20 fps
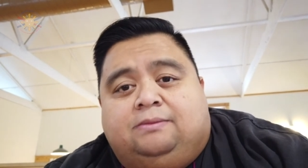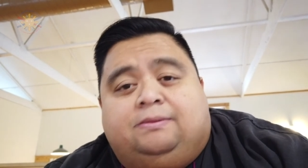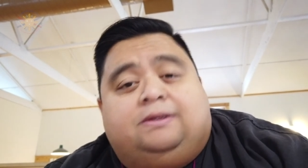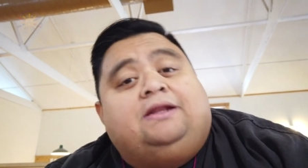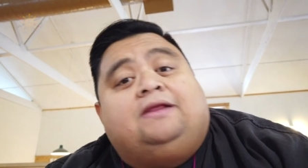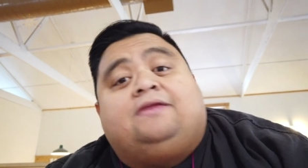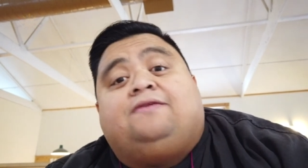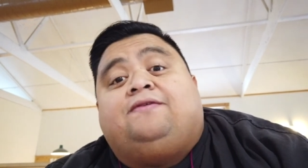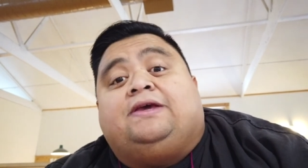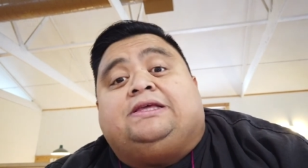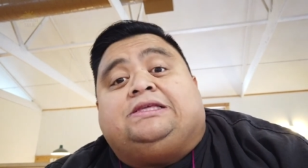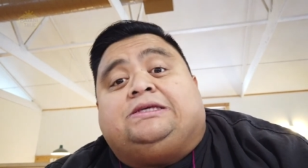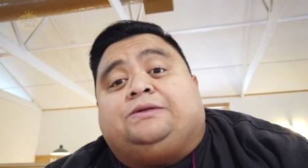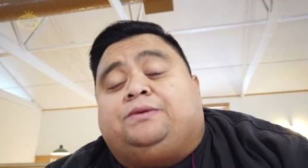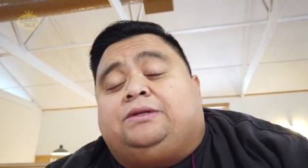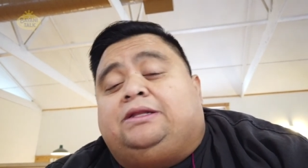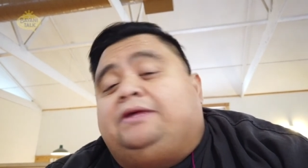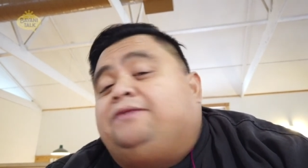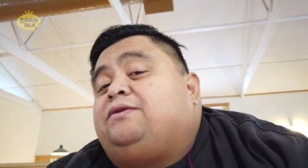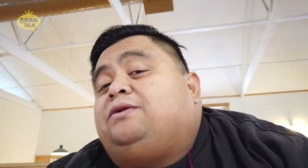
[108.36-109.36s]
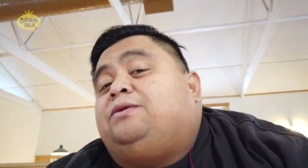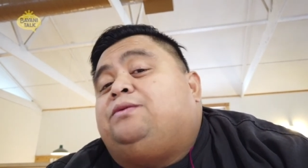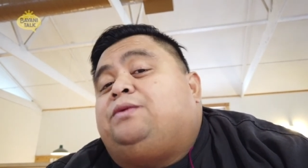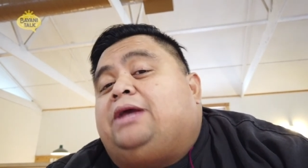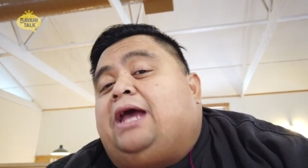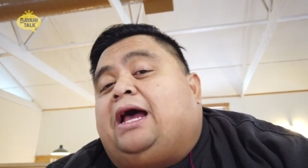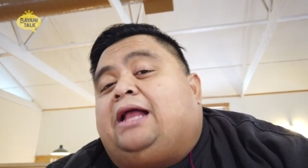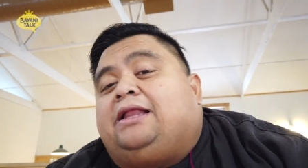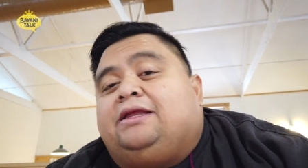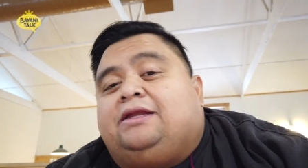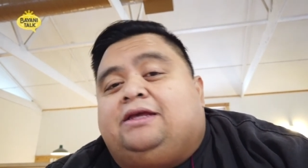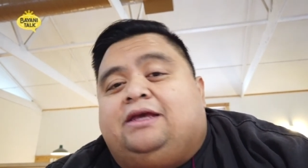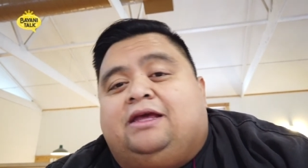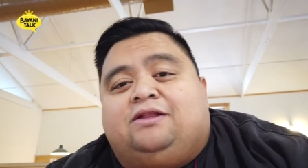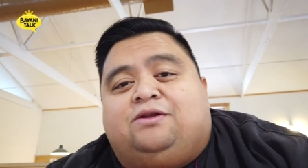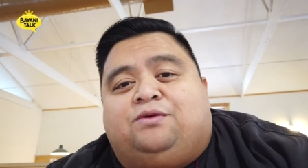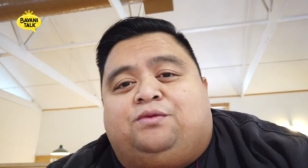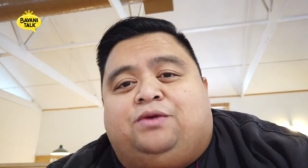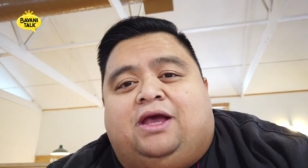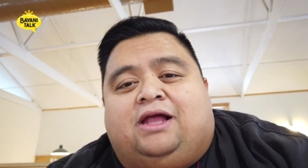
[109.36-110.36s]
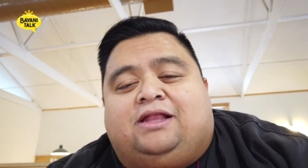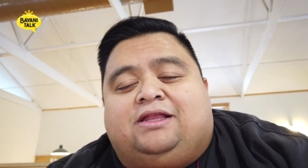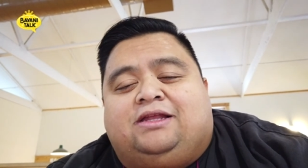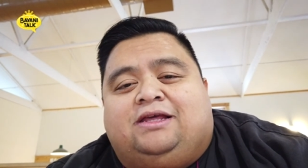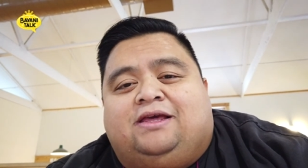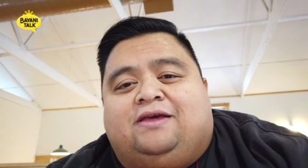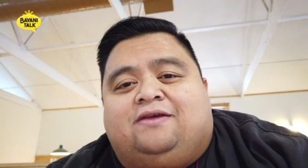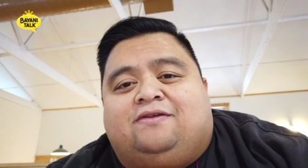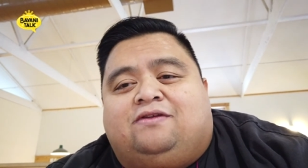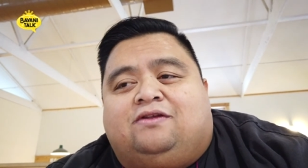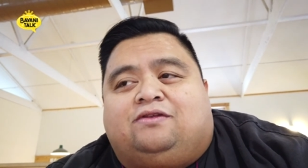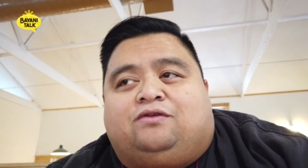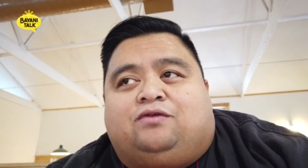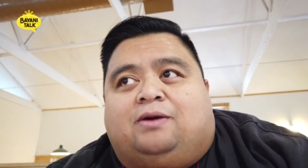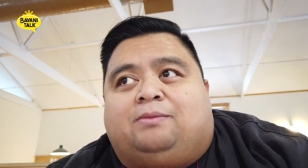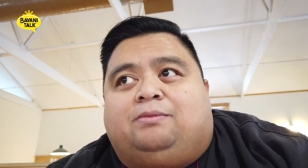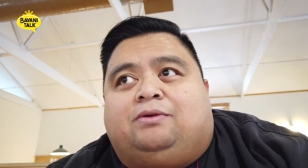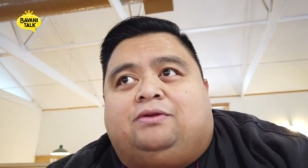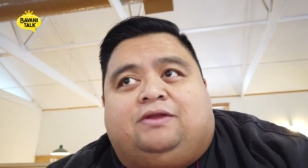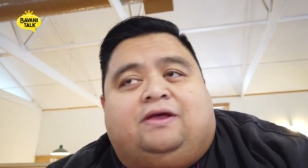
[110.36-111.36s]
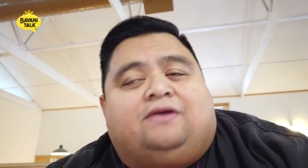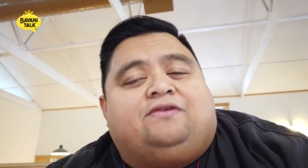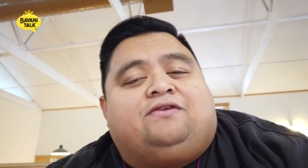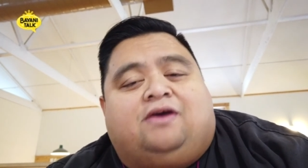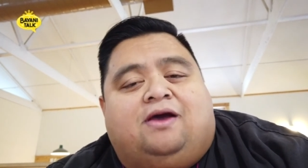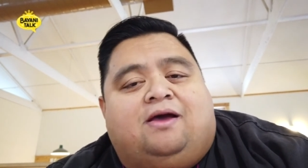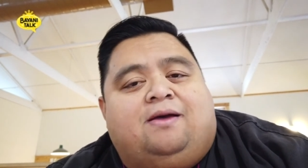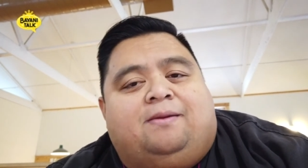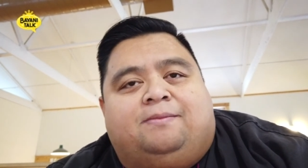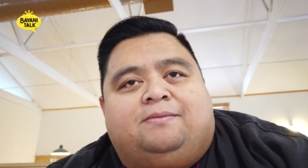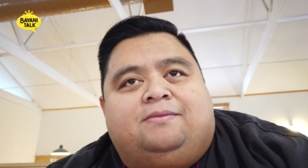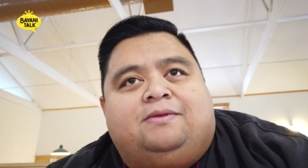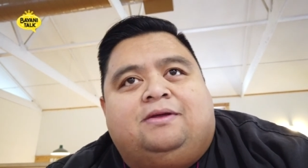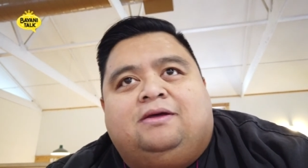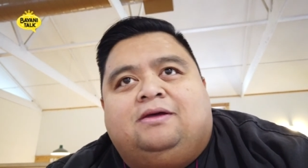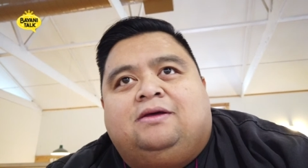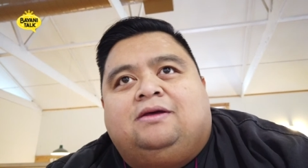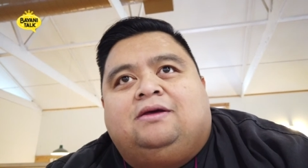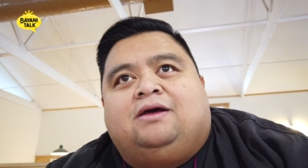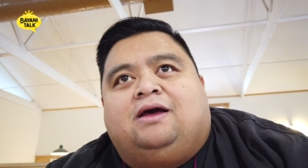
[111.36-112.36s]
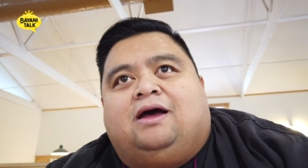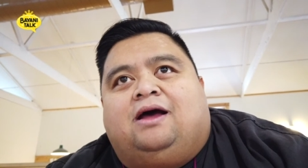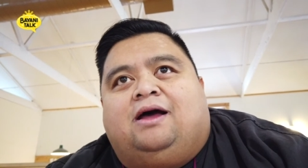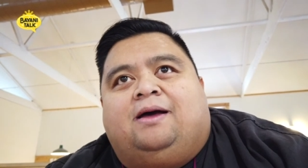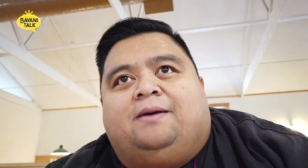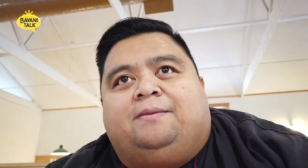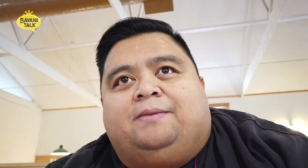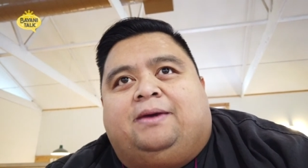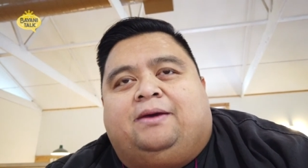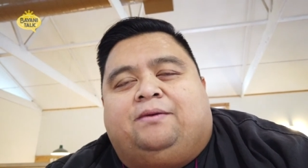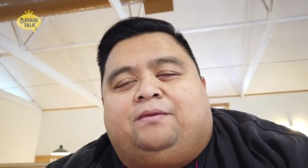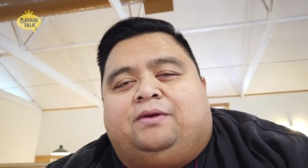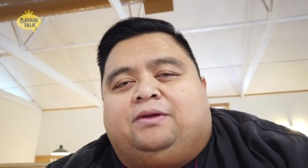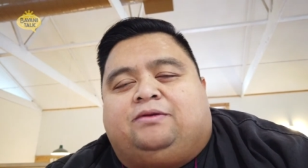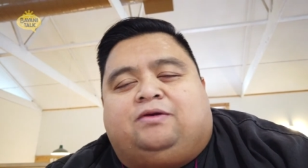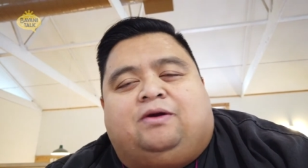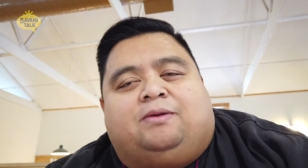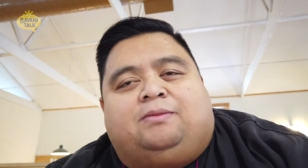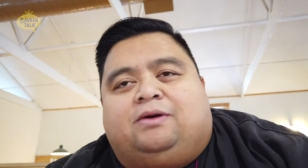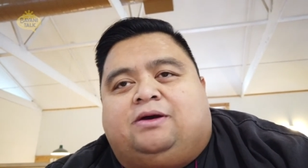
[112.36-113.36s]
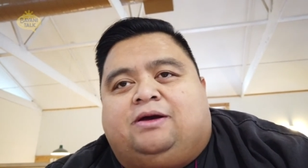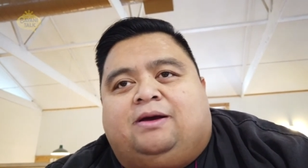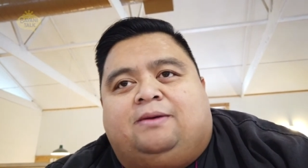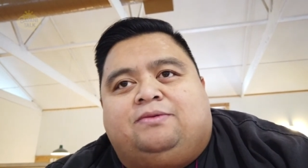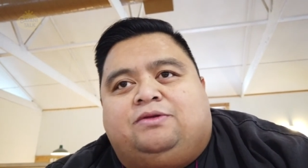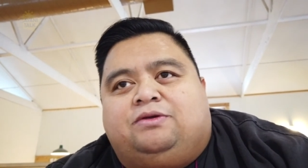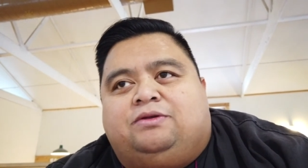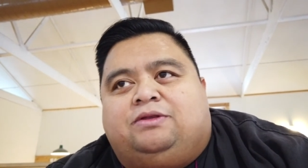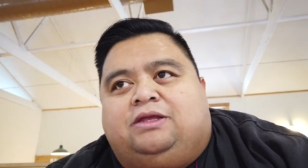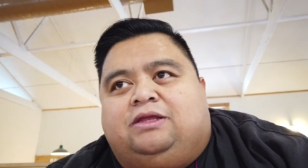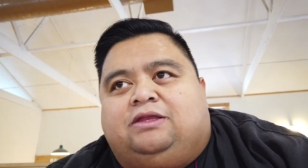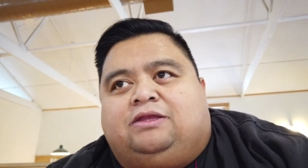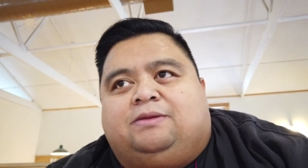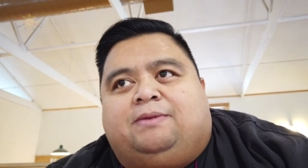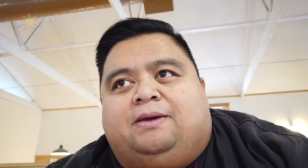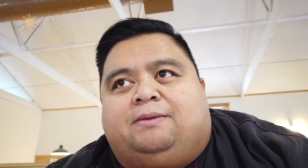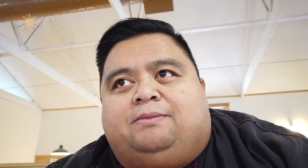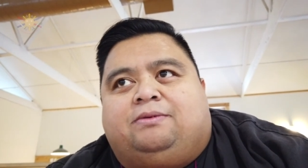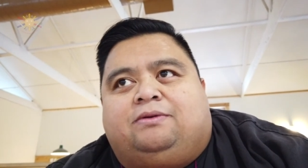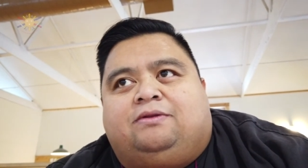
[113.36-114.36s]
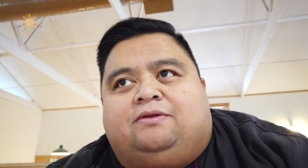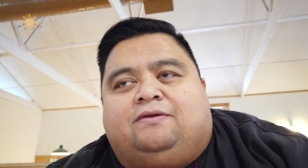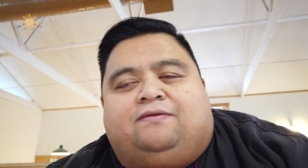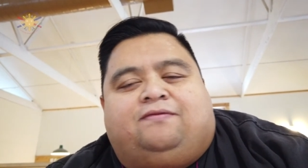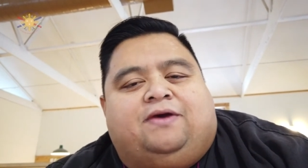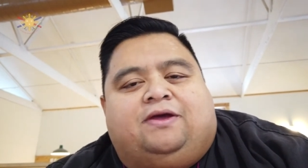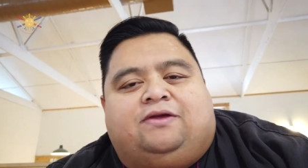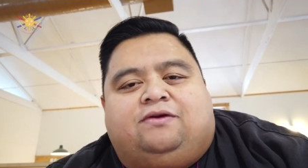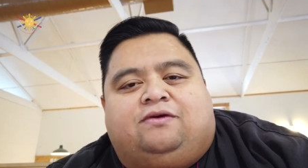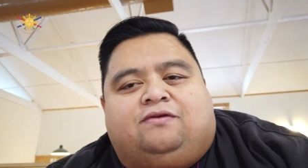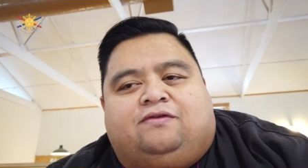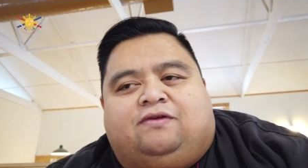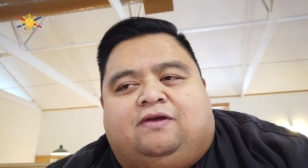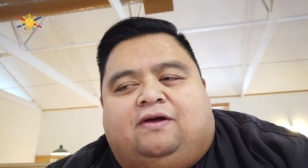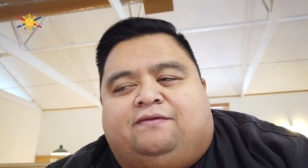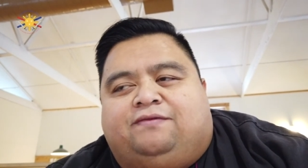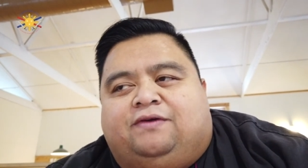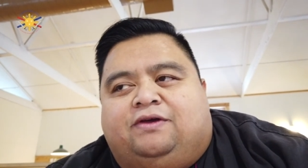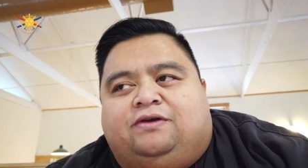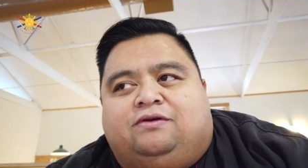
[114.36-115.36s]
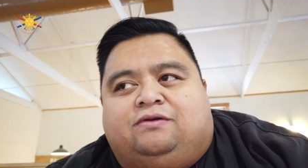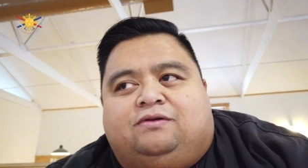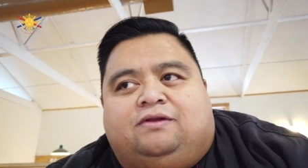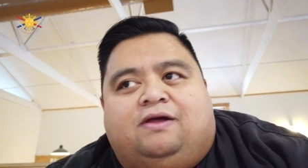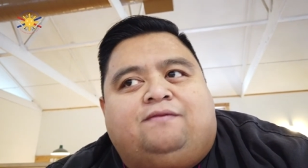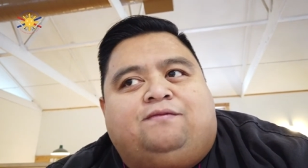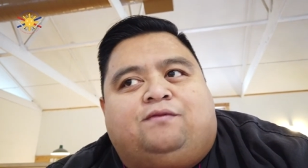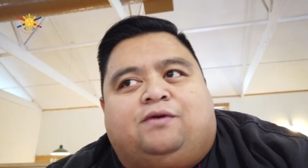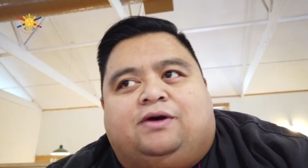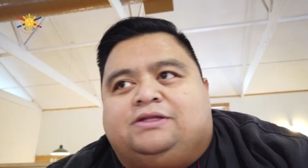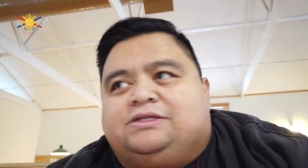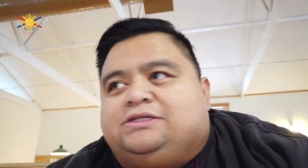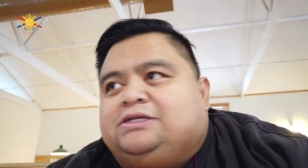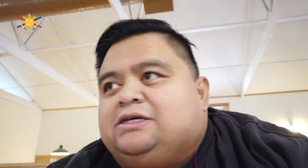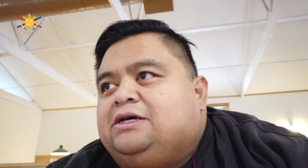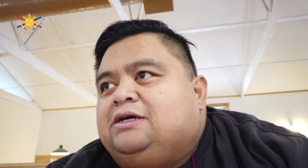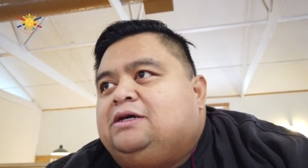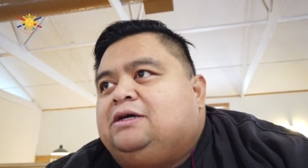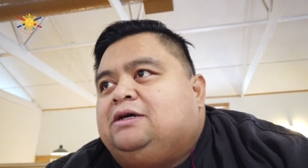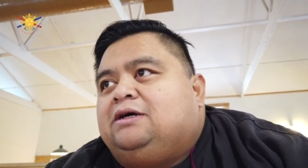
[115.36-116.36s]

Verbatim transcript: But let's face it, we live in the reality, and the reality is that trouble does come. Um, and when trouble comes, you need to be able to defend yourself and your loved ones.